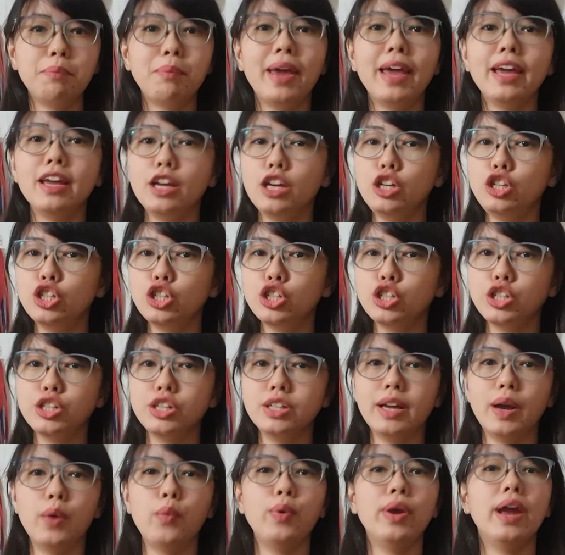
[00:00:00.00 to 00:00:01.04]
making sure
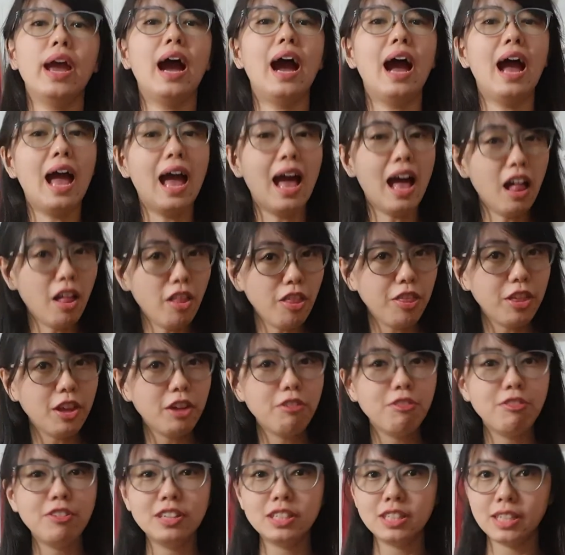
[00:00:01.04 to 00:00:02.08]
that we are healthy
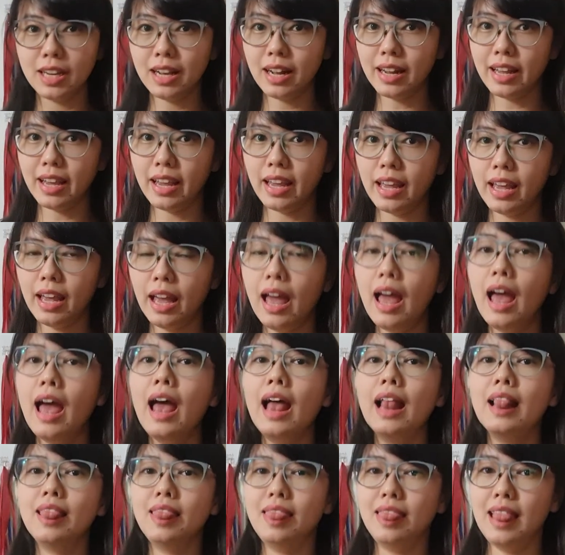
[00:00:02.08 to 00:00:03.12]
physically,
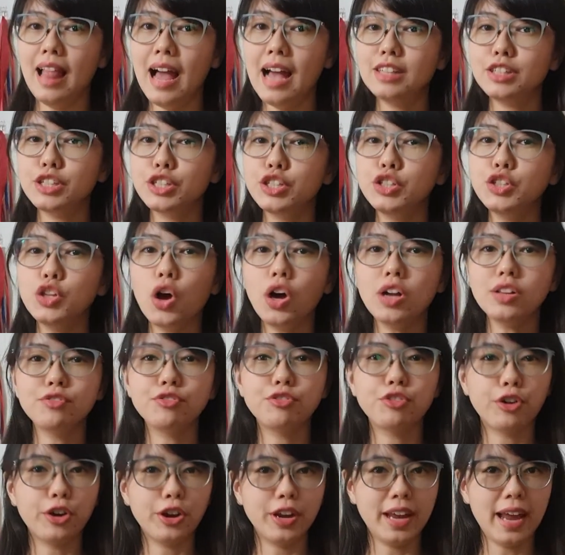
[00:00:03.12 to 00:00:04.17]
let's not
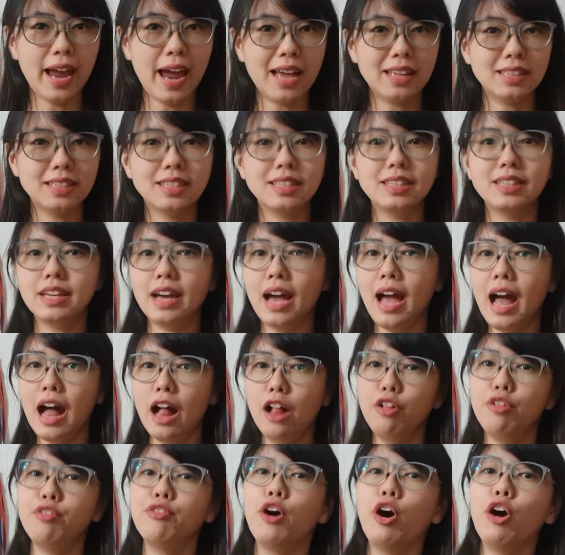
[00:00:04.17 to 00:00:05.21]
forget the
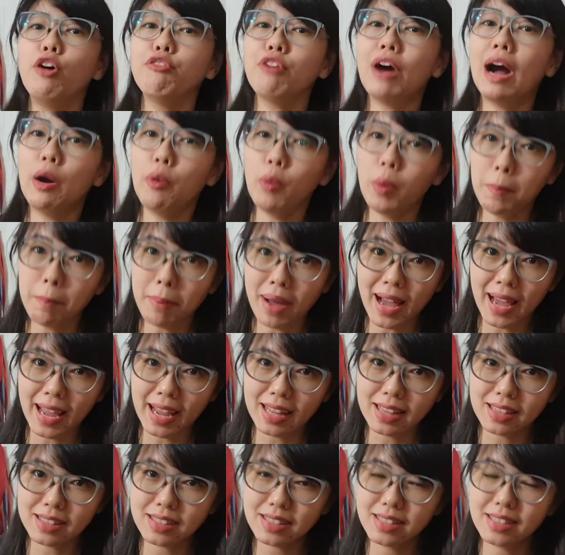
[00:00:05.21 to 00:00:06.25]
health of our
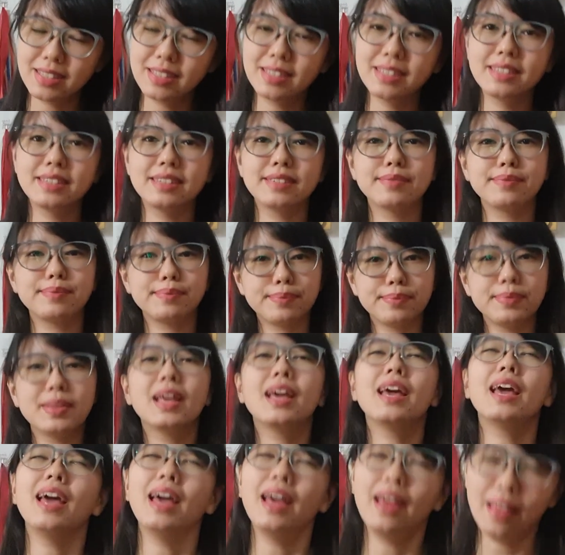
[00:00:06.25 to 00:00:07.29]
minds.
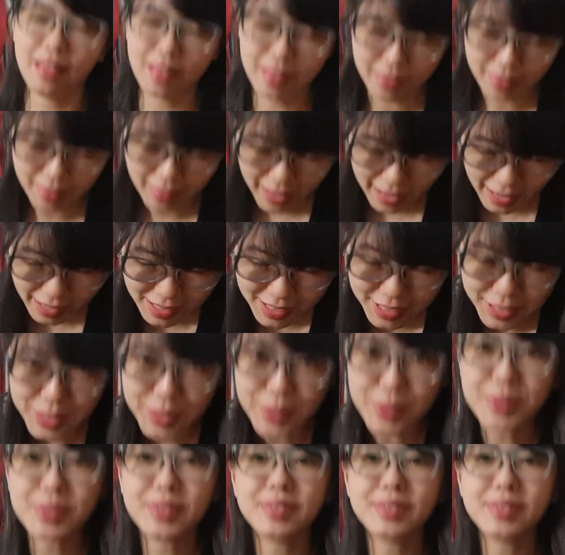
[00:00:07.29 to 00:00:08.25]
Thank you.